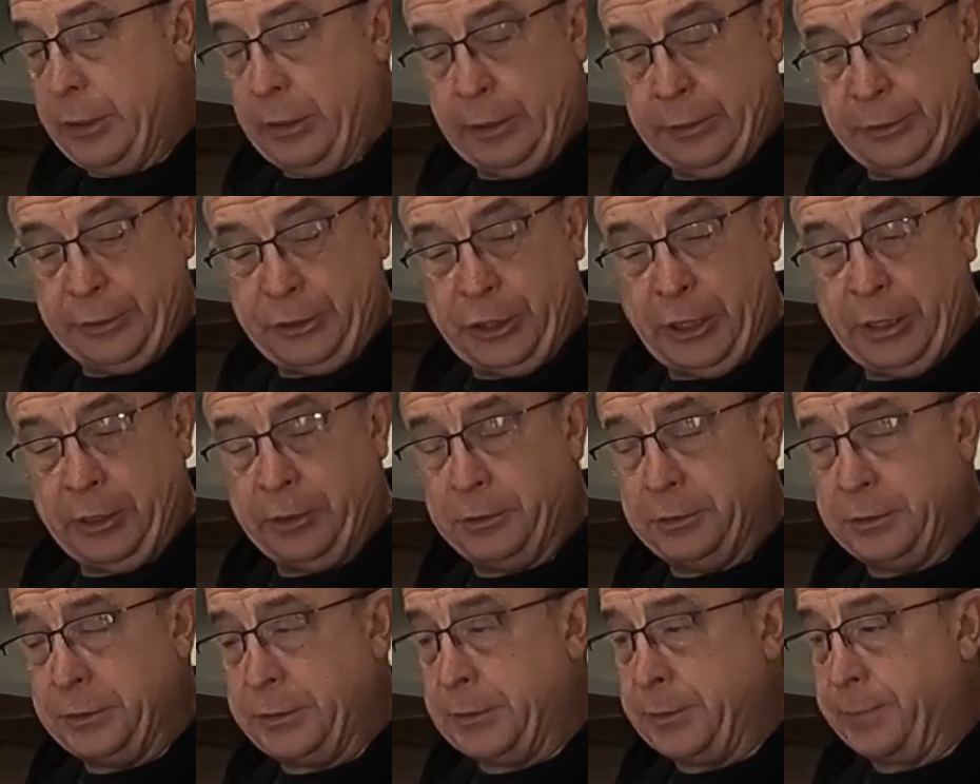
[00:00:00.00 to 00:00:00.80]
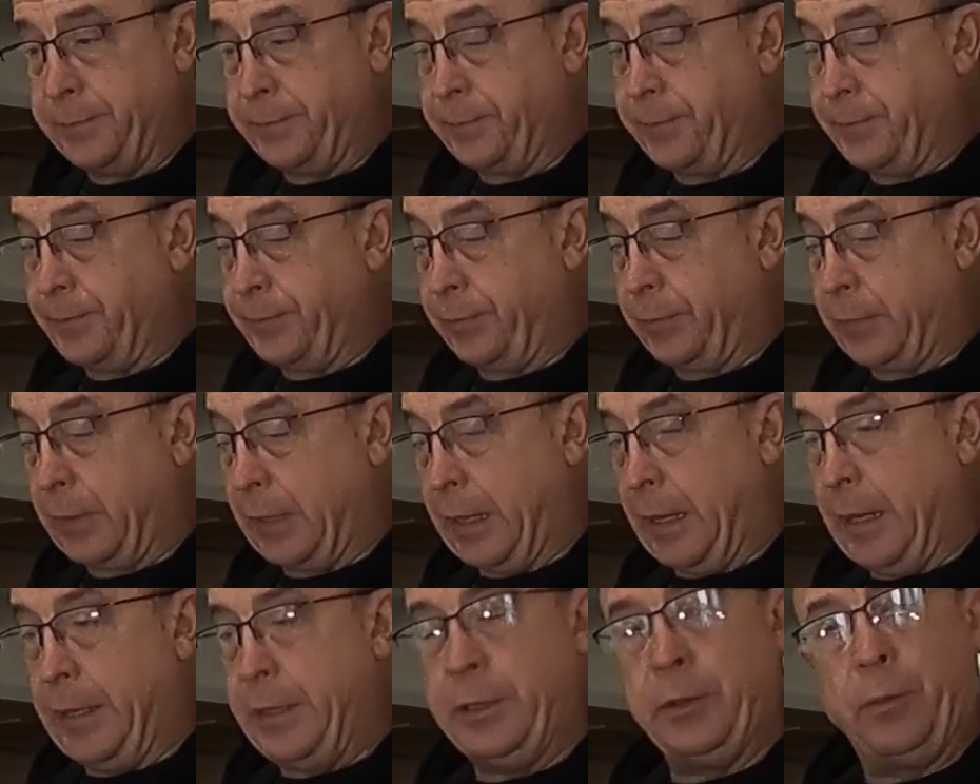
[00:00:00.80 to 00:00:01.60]
your shells,
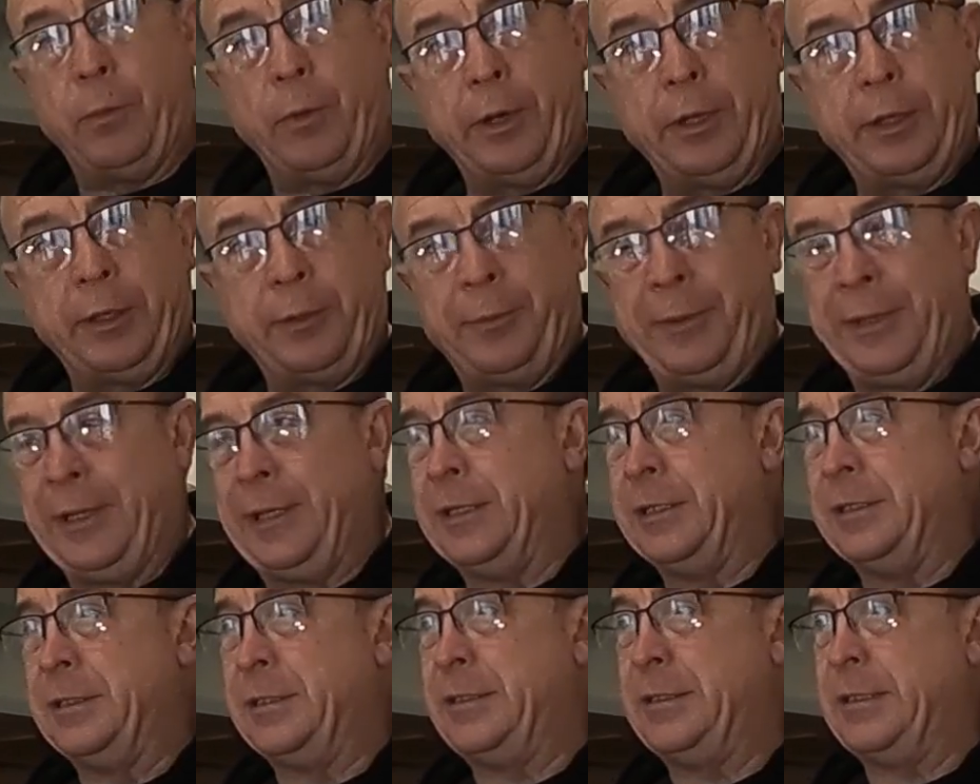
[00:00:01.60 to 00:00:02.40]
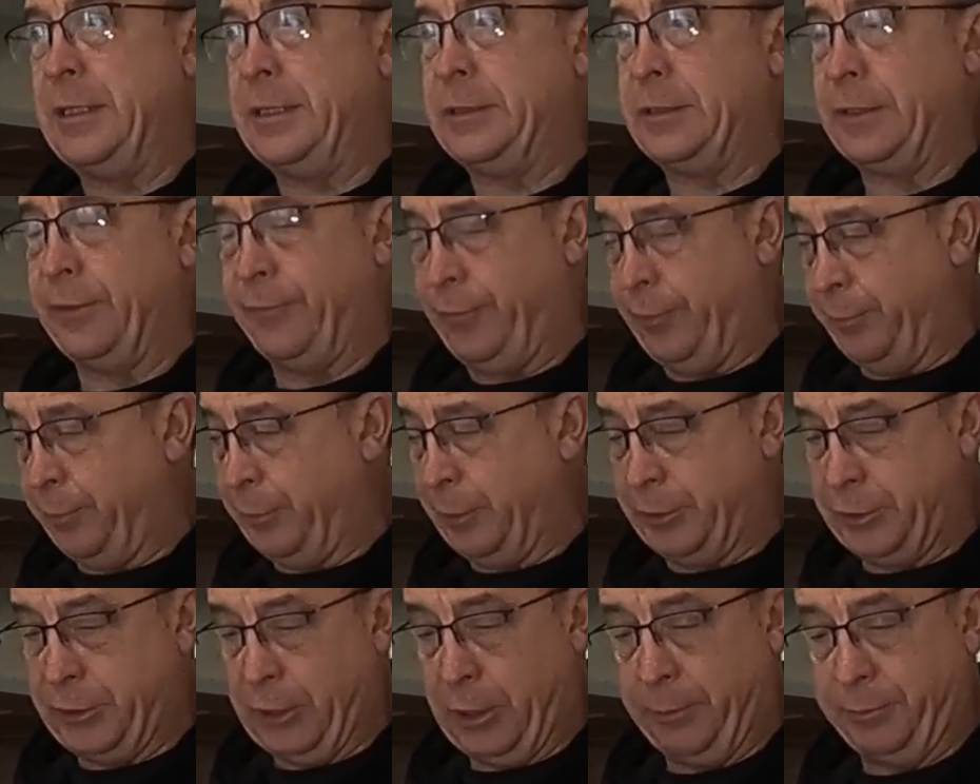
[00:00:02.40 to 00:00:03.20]
and you want it to be consistent
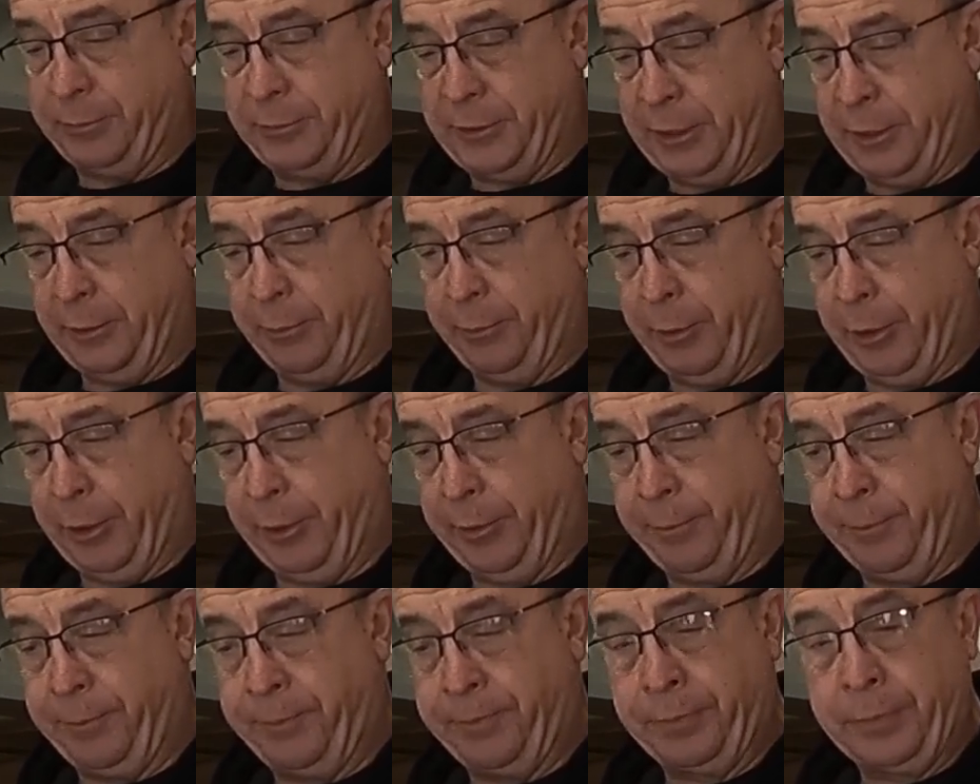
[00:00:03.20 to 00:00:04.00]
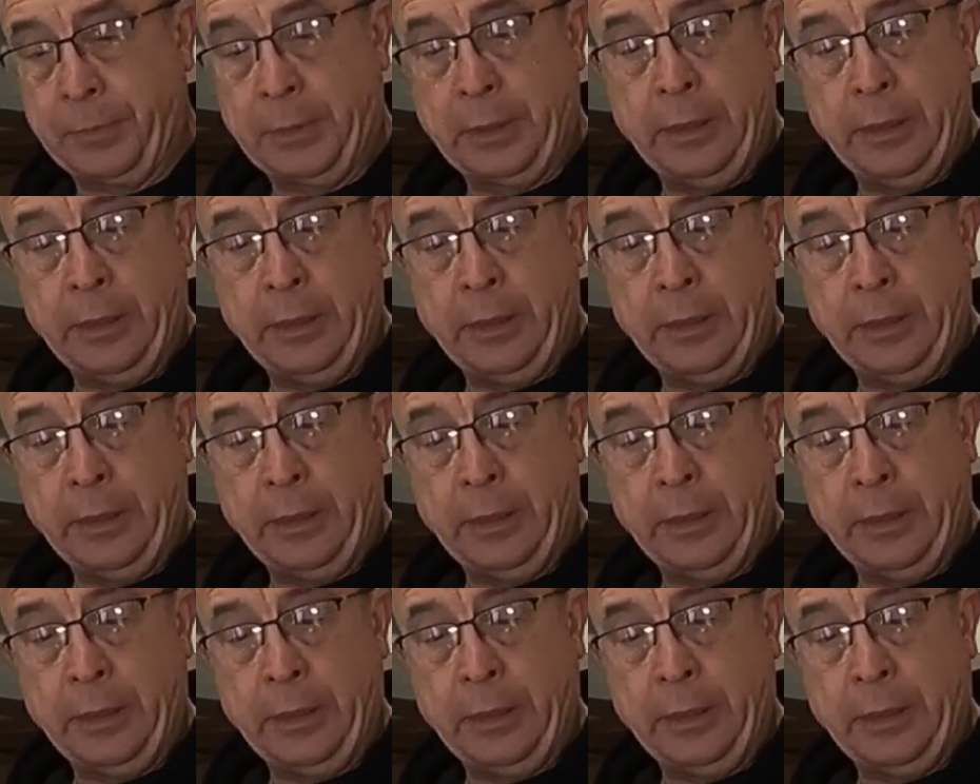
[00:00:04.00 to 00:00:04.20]
from the top to the bottom.